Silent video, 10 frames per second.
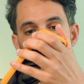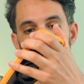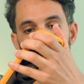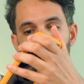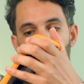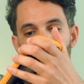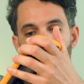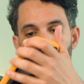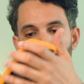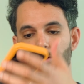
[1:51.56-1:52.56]
and then
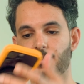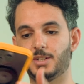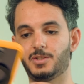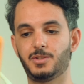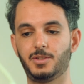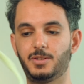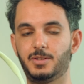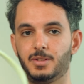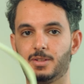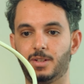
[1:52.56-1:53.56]
attach it
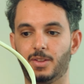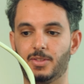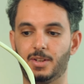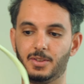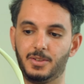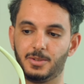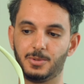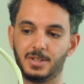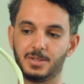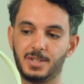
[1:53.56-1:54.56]
here, and then
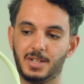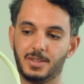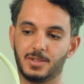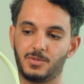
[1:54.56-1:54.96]
you take the